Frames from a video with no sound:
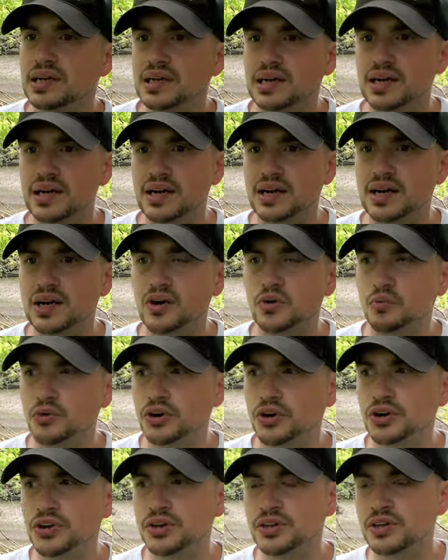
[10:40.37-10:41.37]

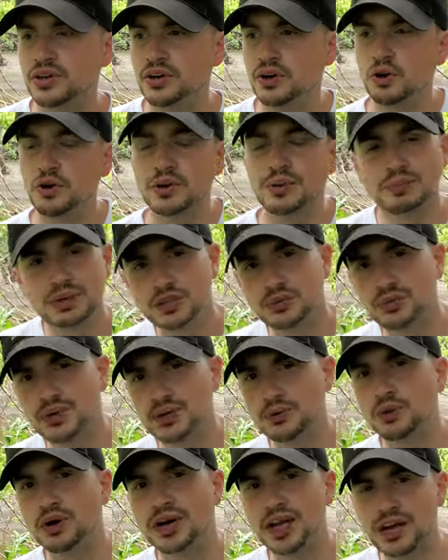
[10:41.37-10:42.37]
where, you know, in
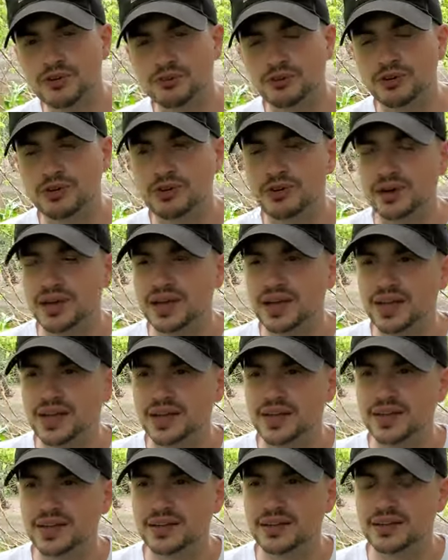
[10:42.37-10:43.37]
between whatever,
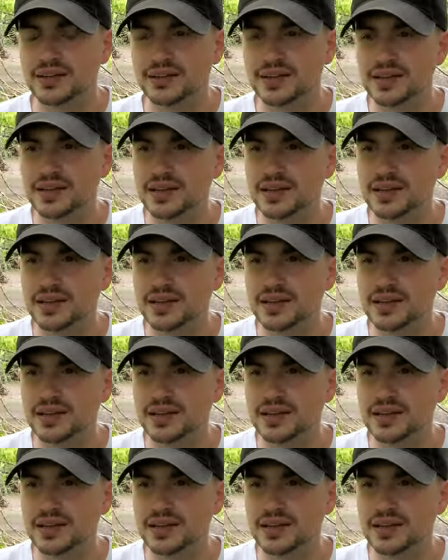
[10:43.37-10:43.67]
and